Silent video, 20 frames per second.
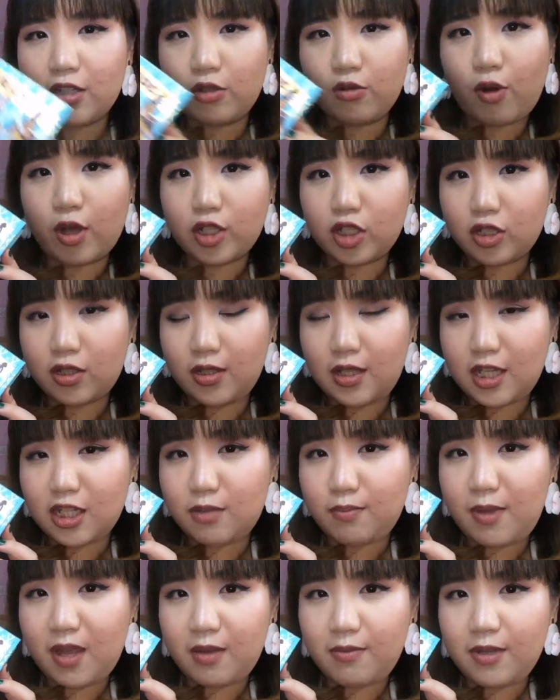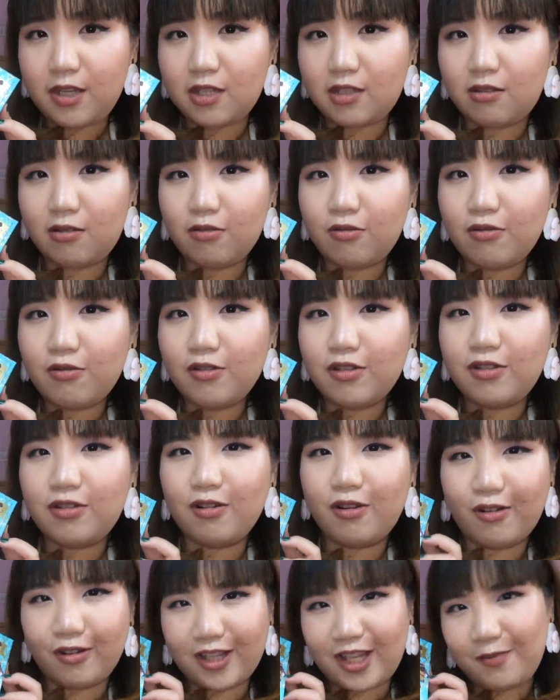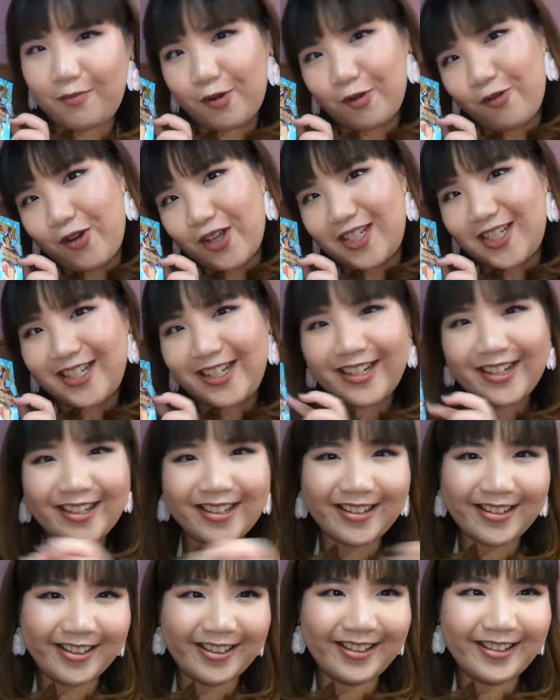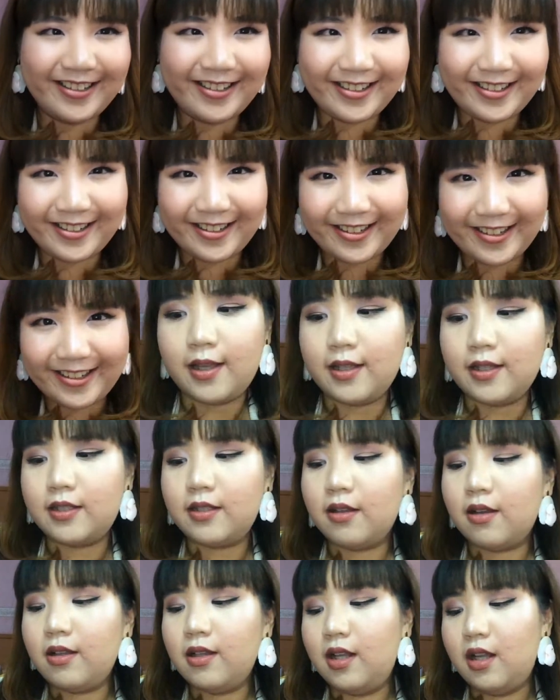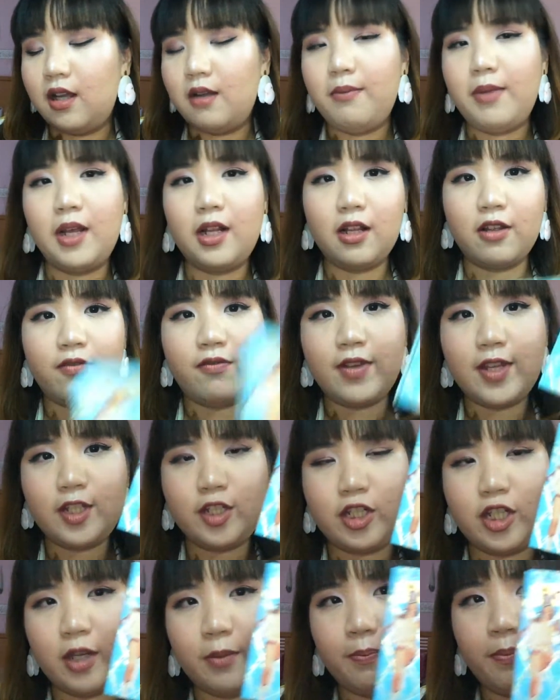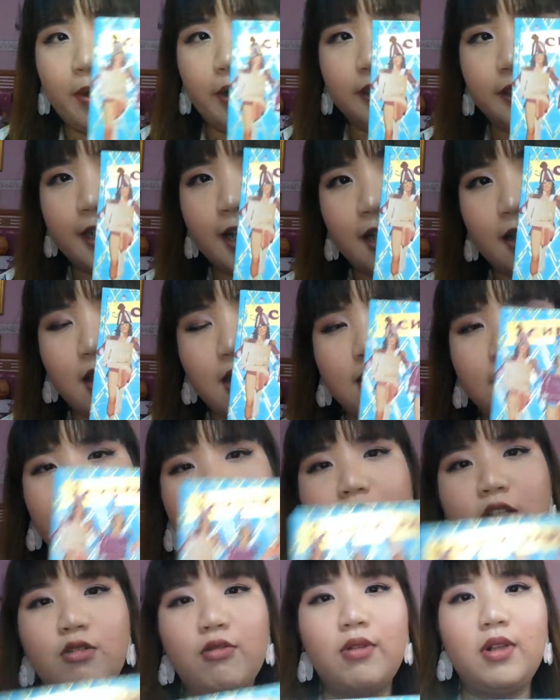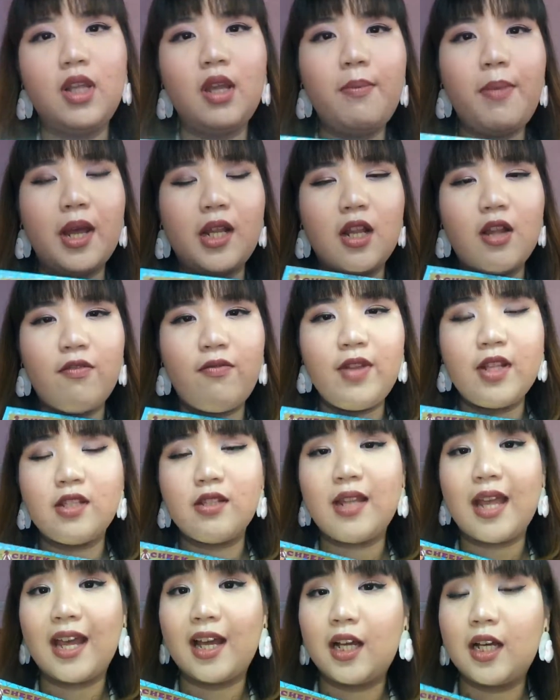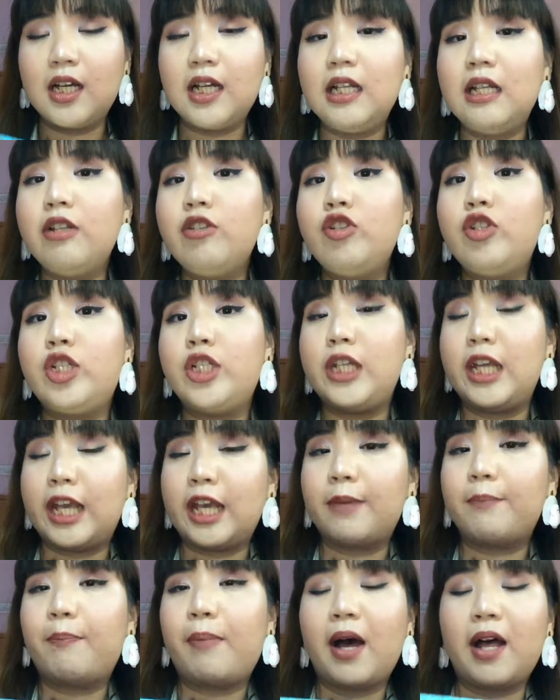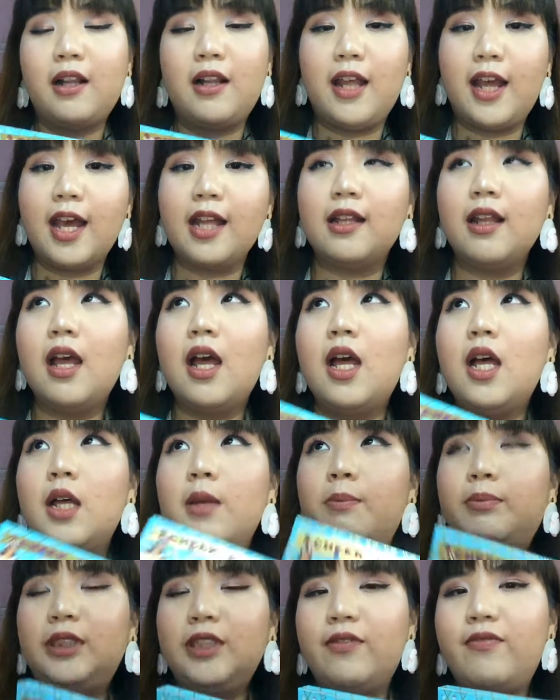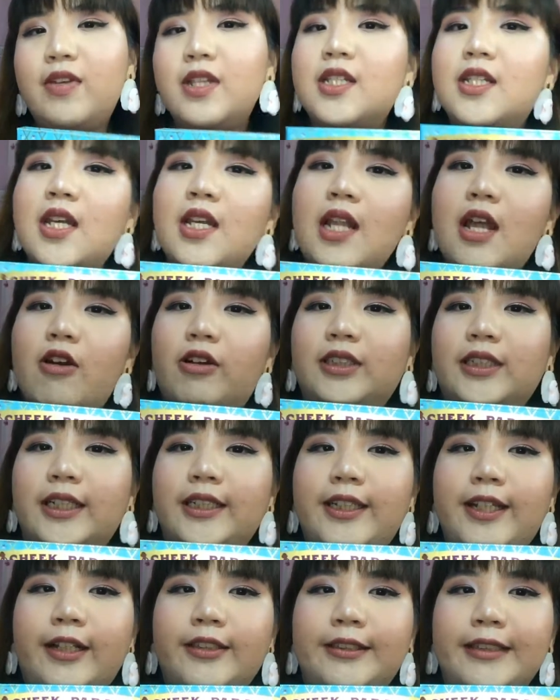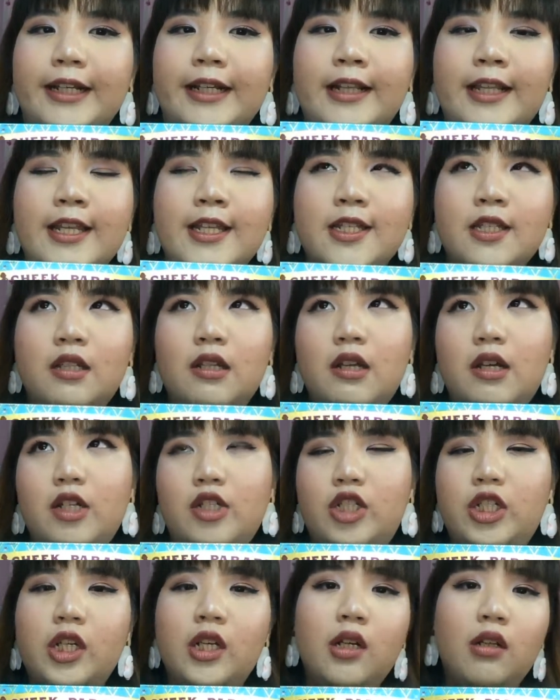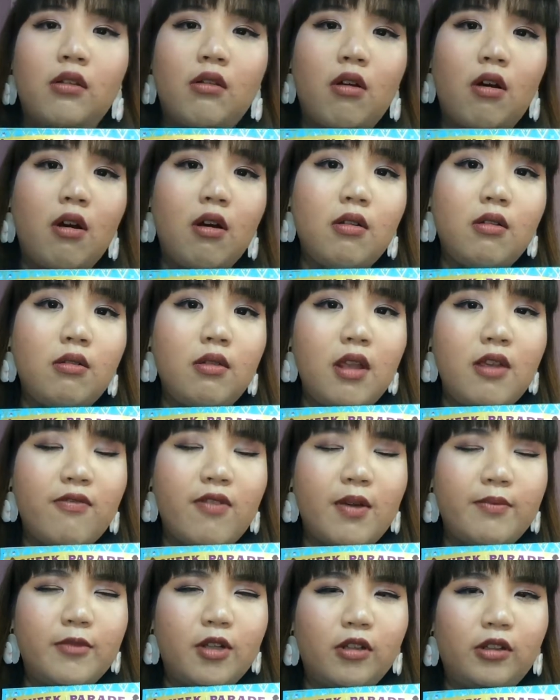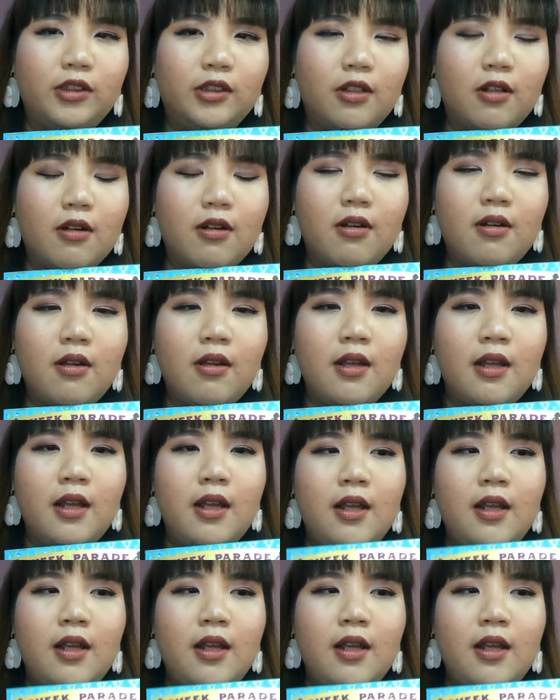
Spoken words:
swatch these babies too, so keep on watching. So the Benefit Cheek Parade is actually Benefit's second cheek palette. Previously they already released the Cheekathon, if I'm not wrong,